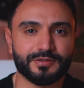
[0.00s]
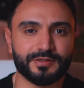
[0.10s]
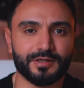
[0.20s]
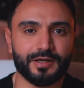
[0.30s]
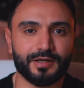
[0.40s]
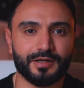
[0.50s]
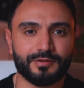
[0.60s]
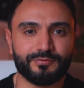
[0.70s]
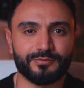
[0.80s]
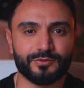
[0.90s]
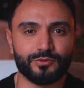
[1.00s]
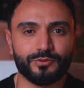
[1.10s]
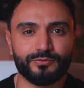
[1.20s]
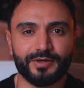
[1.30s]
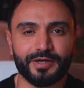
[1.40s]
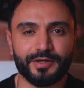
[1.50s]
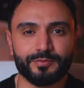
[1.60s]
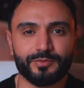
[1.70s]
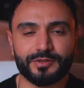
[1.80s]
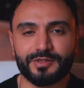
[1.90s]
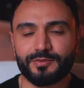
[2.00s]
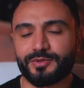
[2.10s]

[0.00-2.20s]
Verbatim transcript: there are two very important